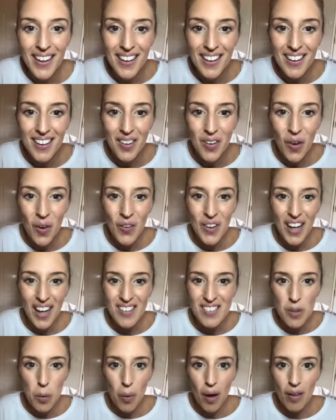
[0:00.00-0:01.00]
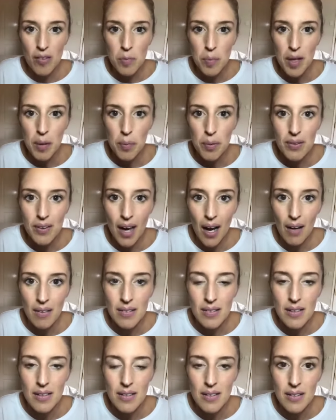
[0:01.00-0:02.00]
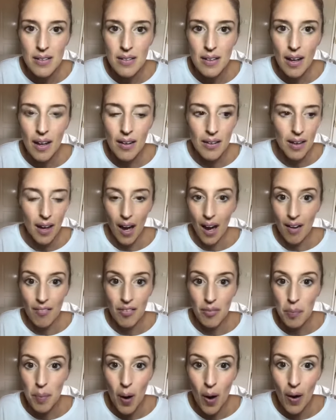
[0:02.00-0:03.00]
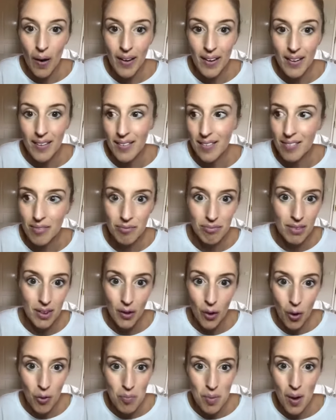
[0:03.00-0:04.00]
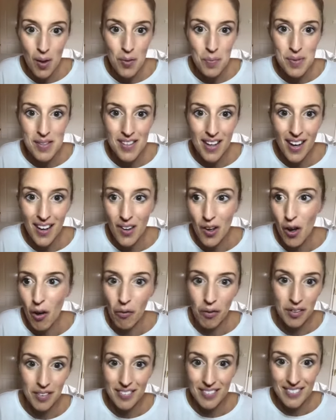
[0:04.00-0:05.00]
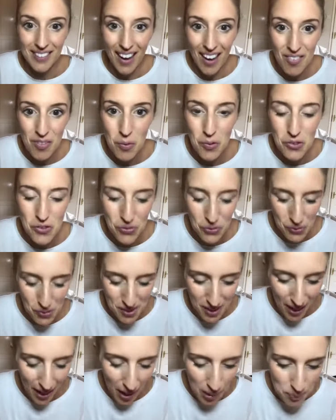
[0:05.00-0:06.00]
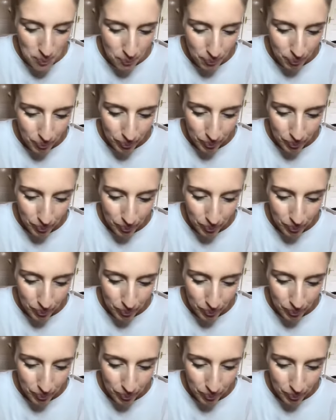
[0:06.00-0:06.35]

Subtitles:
You know, like to go out to people's houses and have a party and, you know, a bottle of Prosecco and have a wonderful time.